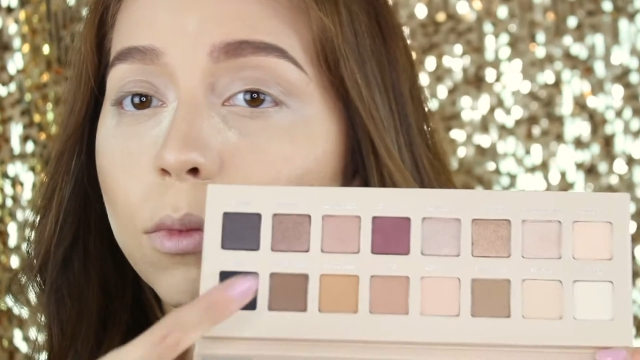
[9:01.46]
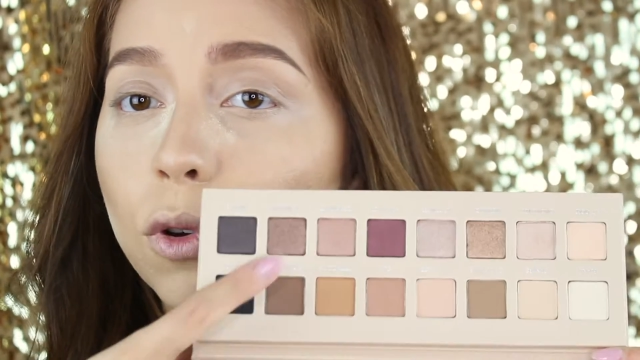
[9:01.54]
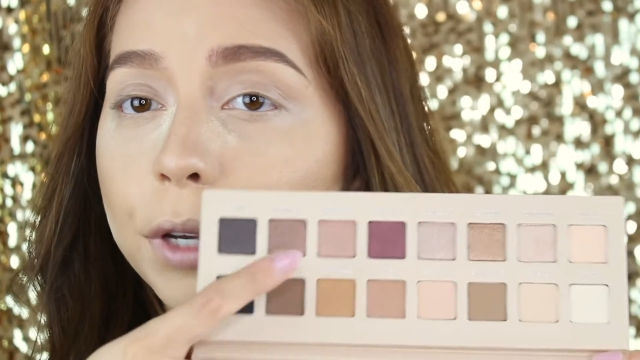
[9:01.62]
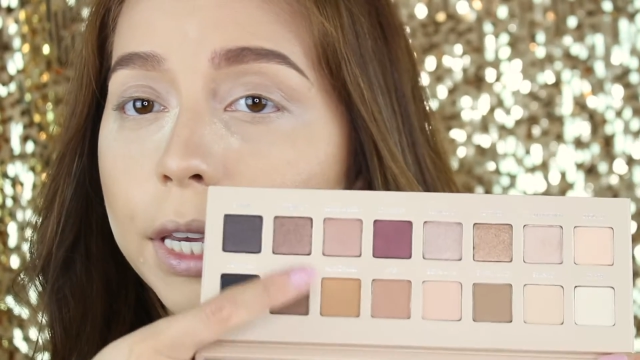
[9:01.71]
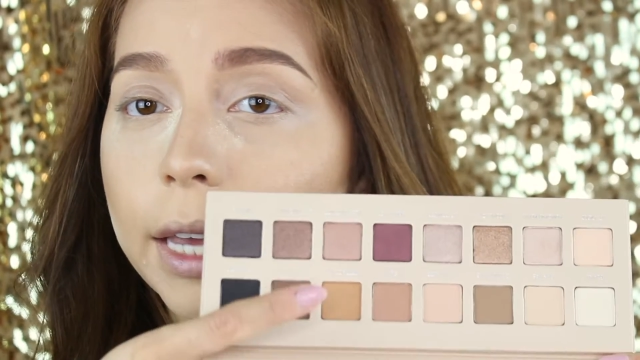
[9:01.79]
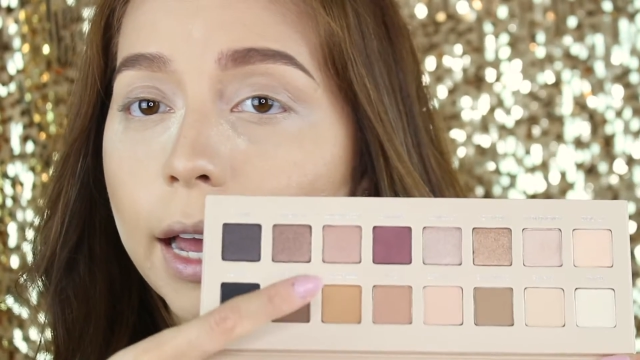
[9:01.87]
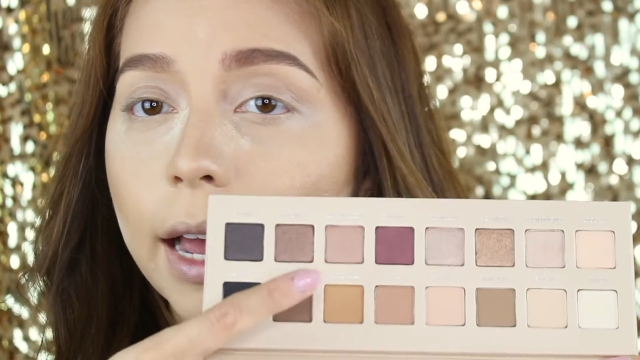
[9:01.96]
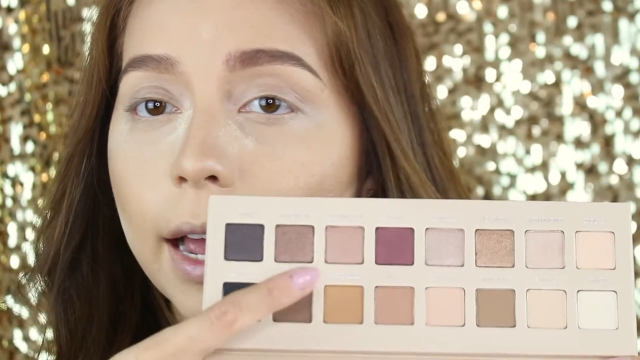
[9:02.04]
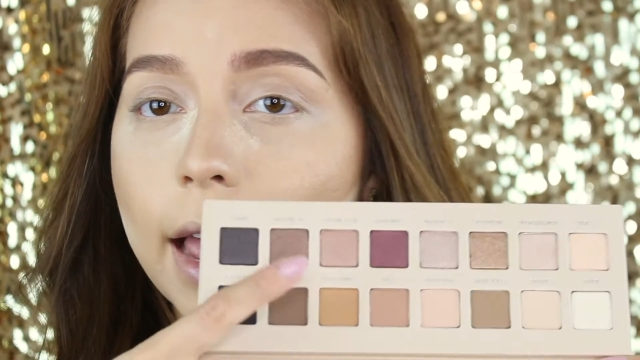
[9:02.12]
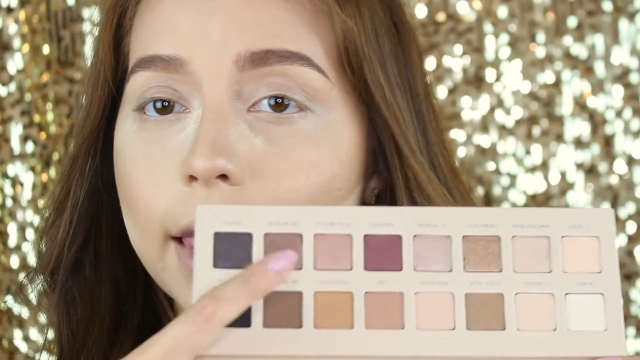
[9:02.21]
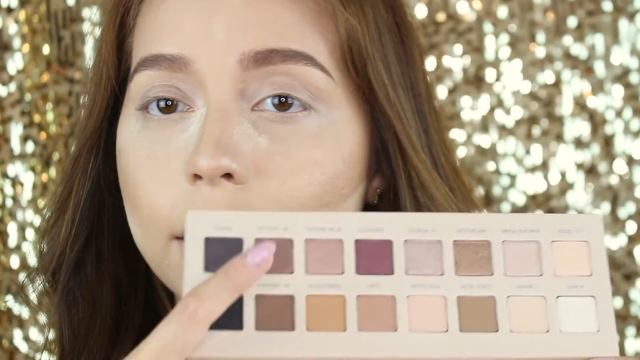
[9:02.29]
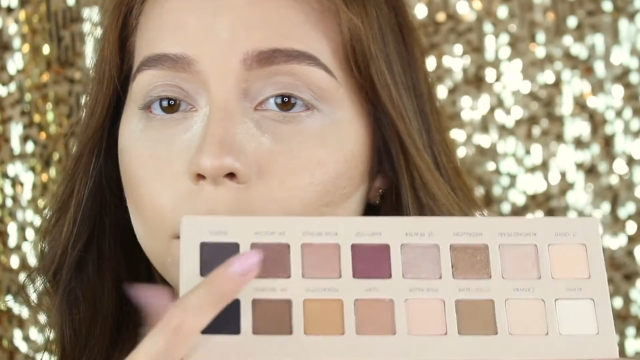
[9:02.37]
smoky
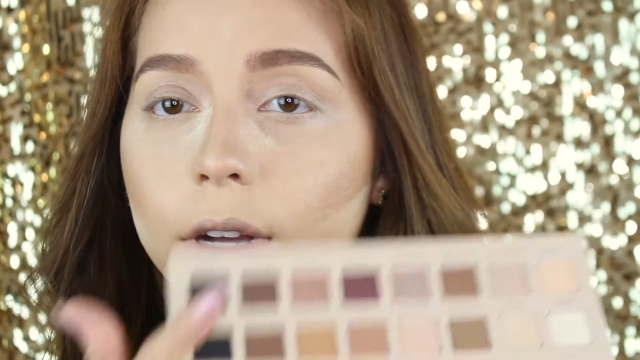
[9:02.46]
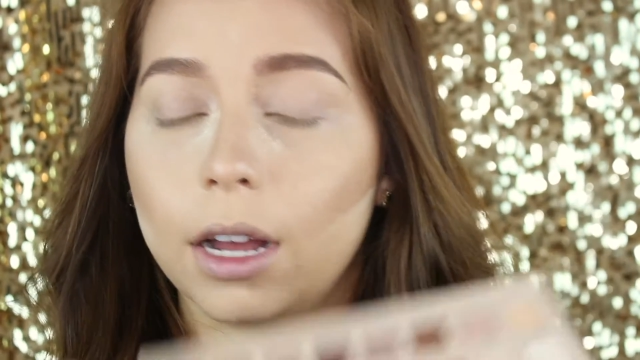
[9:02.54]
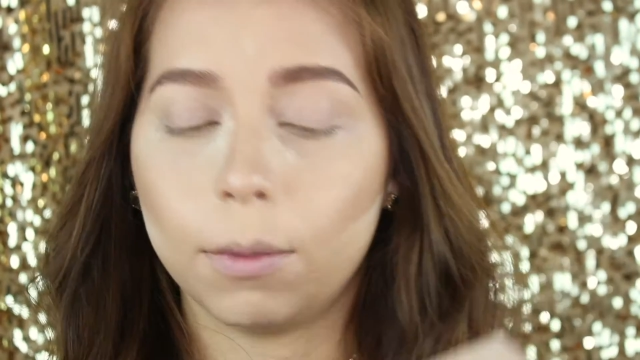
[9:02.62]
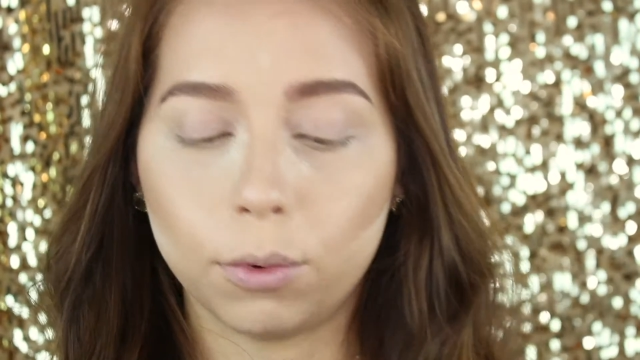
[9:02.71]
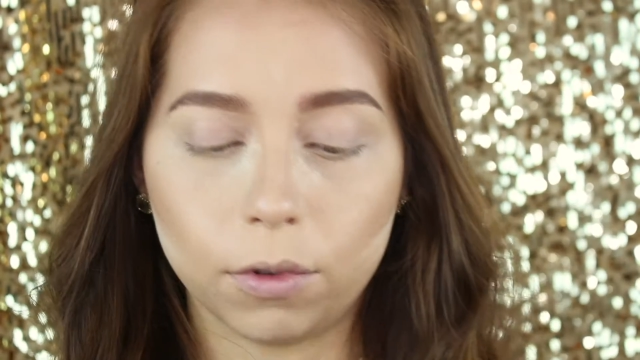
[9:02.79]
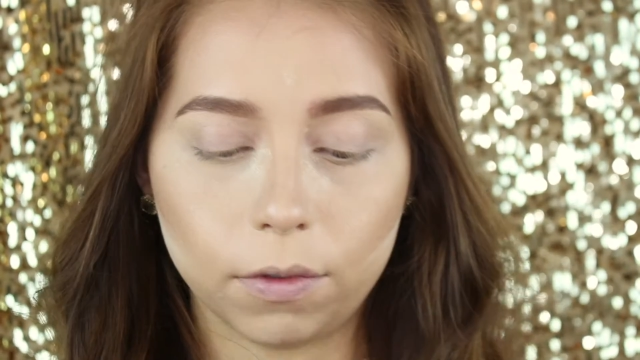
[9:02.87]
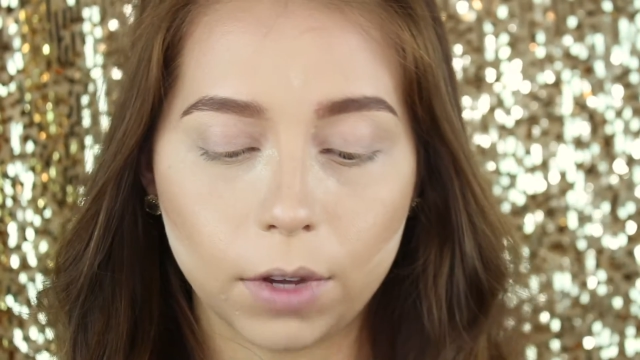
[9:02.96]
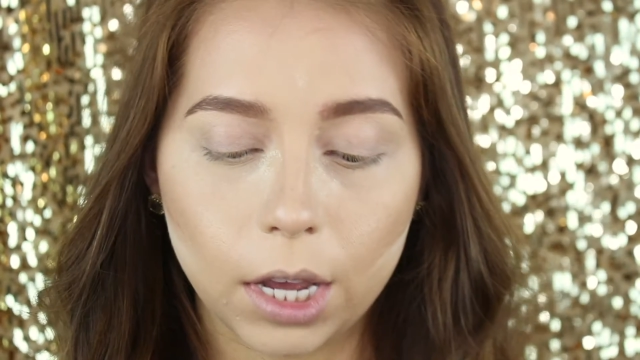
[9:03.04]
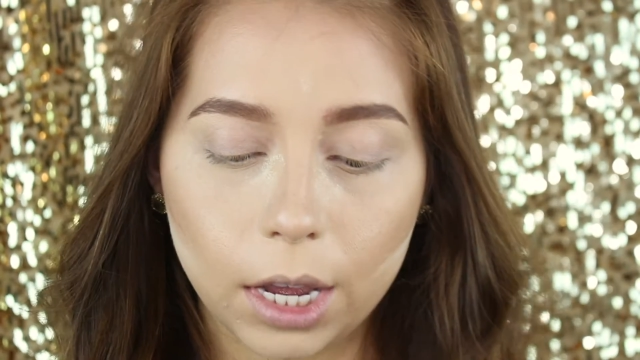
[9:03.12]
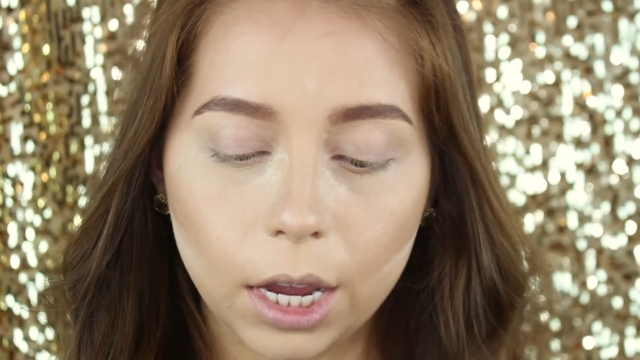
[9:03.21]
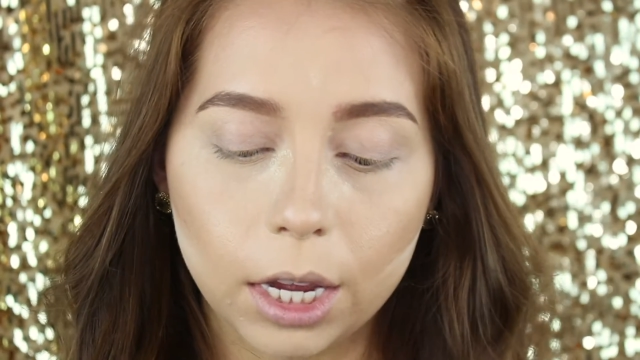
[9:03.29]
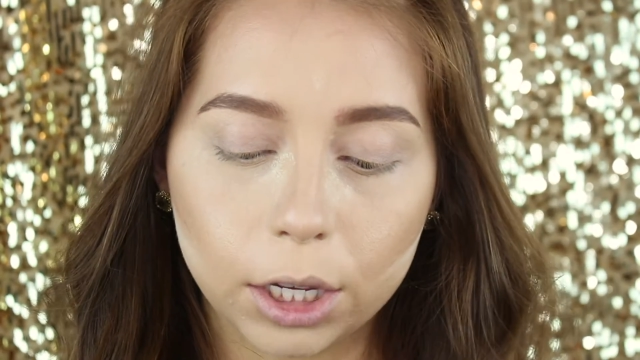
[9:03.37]
eye, you know, a couple of
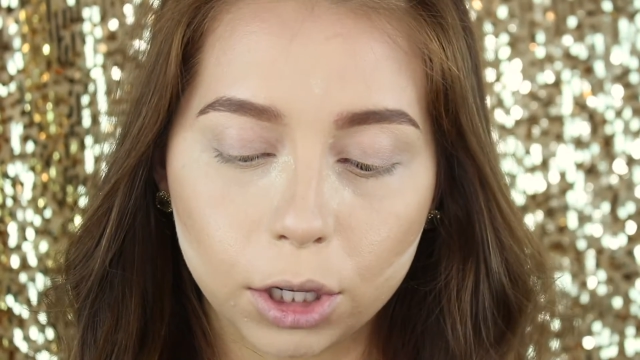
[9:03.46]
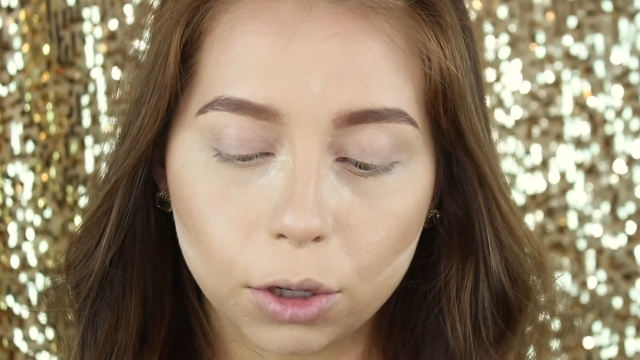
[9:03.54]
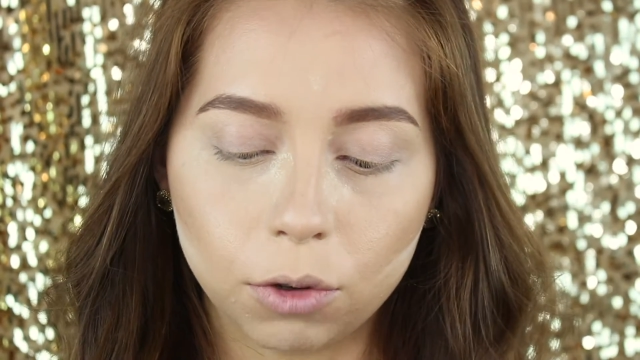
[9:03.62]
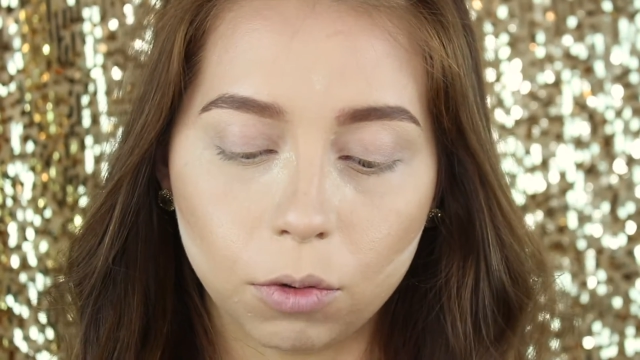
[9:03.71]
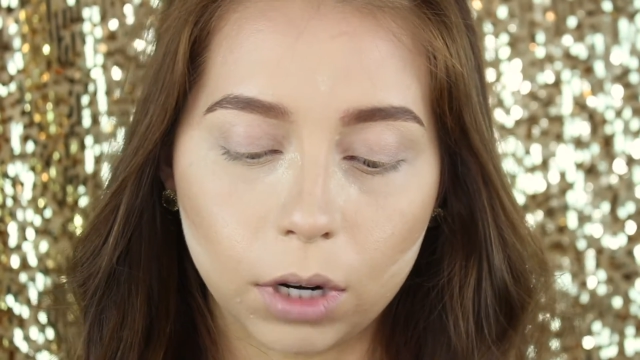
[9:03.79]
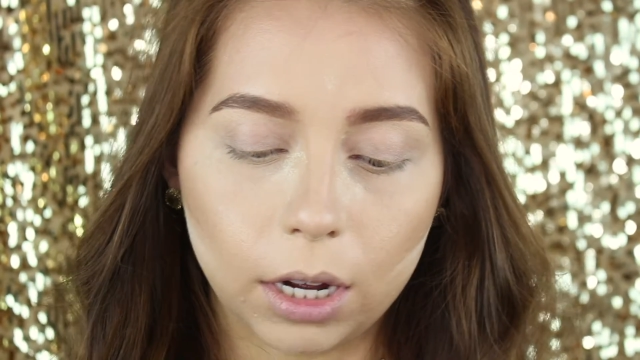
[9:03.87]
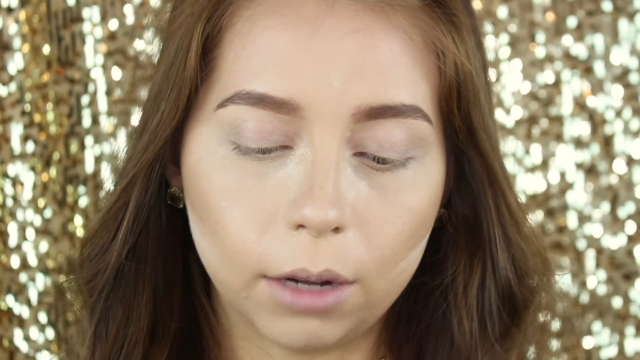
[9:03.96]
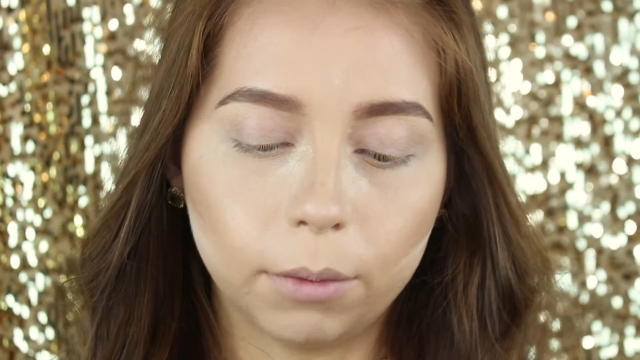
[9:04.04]
cute,